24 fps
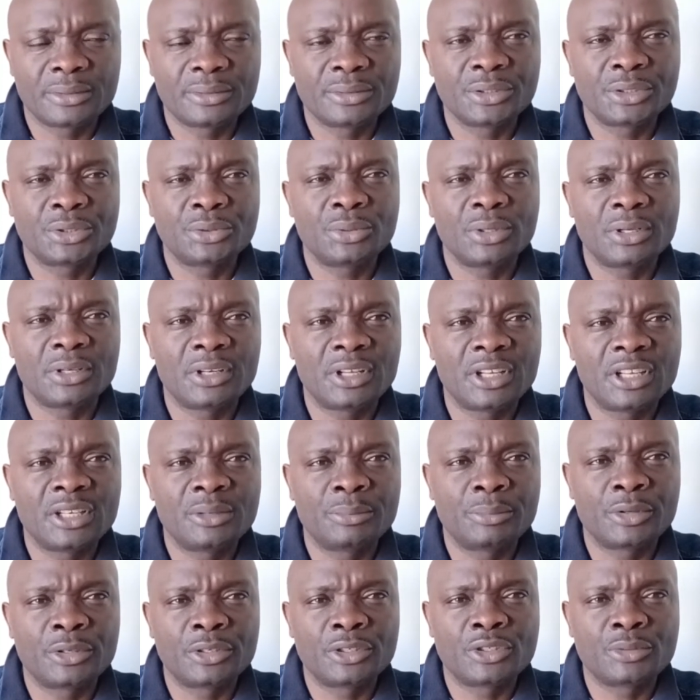You shouldn't allow
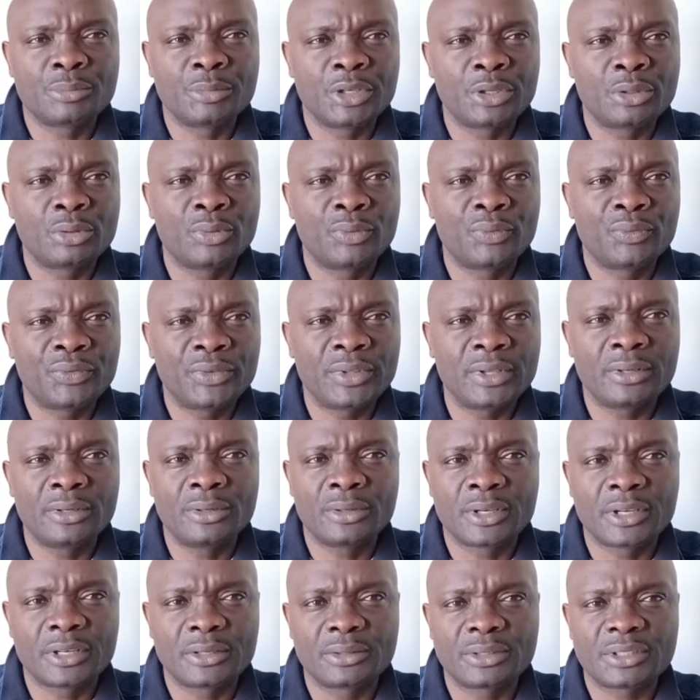anybody to make you feel you
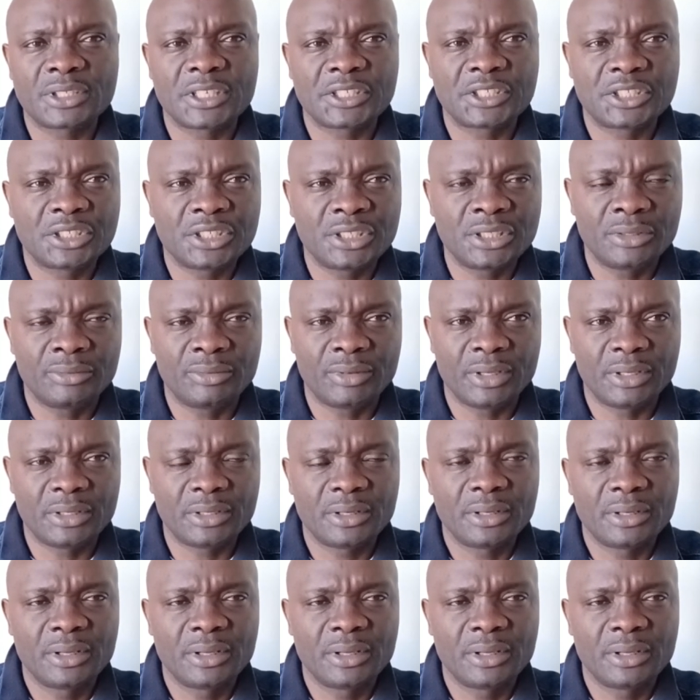cannot achieve it,